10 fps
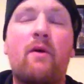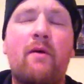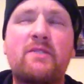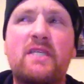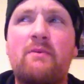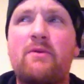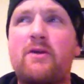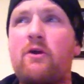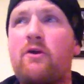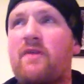I wasn't able
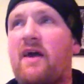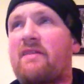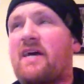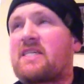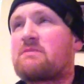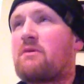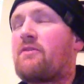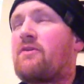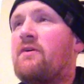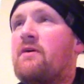to go to that last
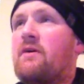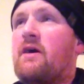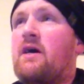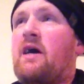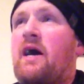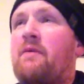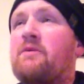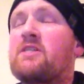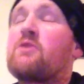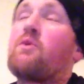month. I
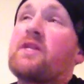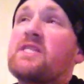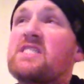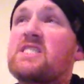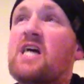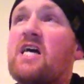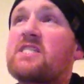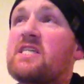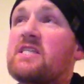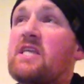went to the one in
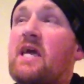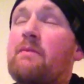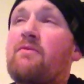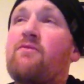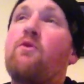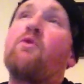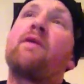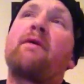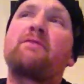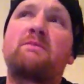Stockton the night
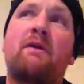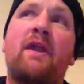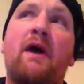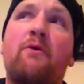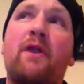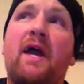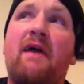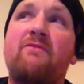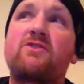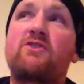before. That was about an hour and a
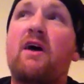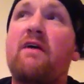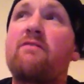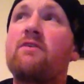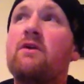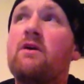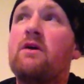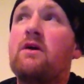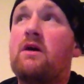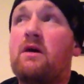half drive
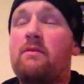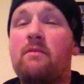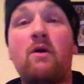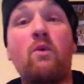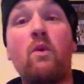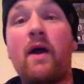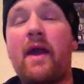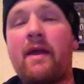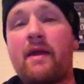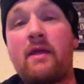
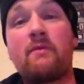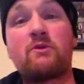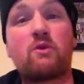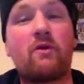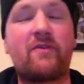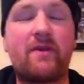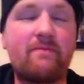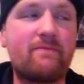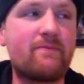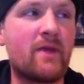away, and it was worth it.
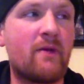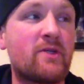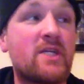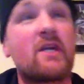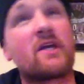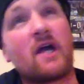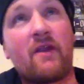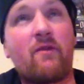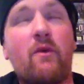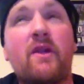I wish I could have gone
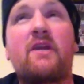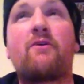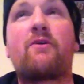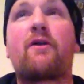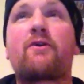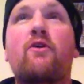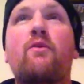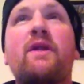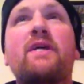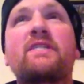to the one here at Arco
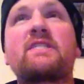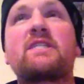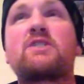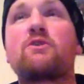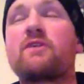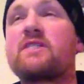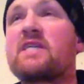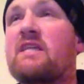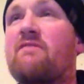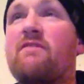Arena, since it's only
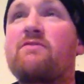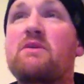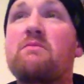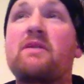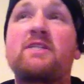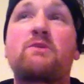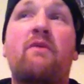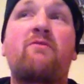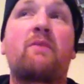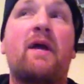10 to 15 minutes
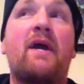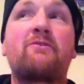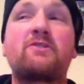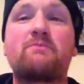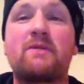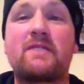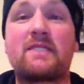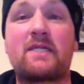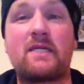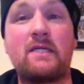away from my house. But
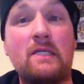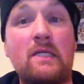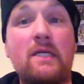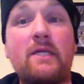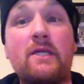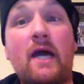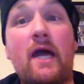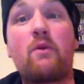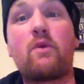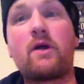you
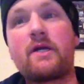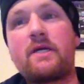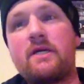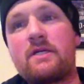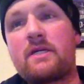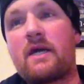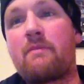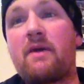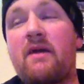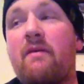gotta work. Gotta
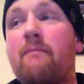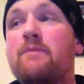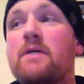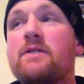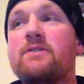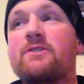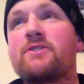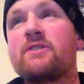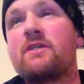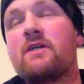pay them
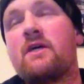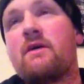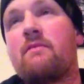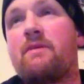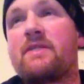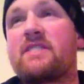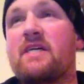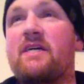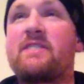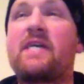bills. But
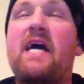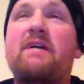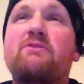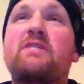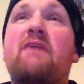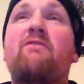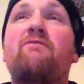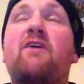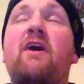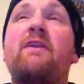Zach was
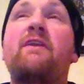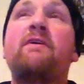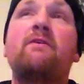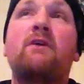having fun.